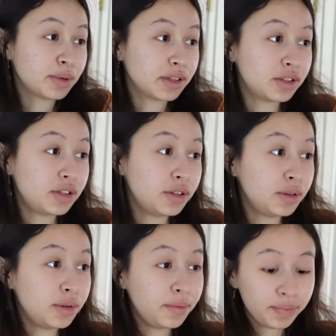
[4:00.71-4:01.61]
was
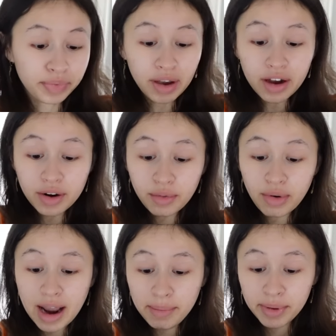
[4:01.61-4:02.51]
to
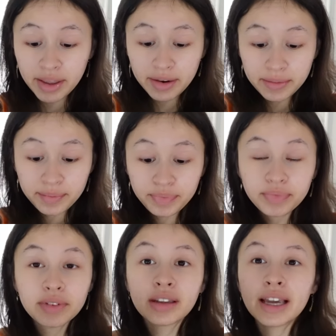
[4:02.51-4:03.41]
unwrap it
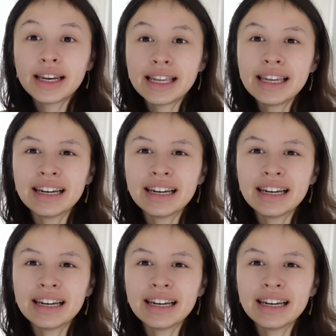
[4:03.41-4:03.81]
and eat